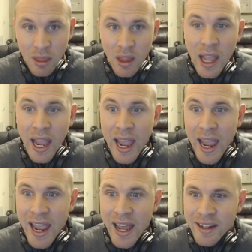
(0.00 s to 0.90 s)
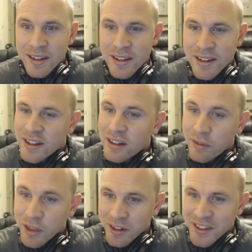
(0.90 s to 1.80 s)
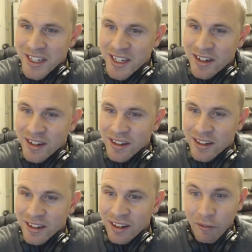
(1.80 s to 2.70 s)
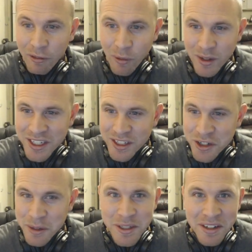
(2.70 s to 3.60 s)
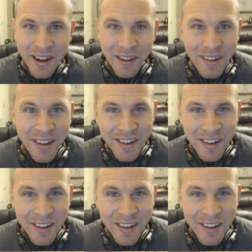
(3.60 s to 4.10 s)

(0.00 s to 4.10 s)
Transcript: And level 13, level 14 troops are out.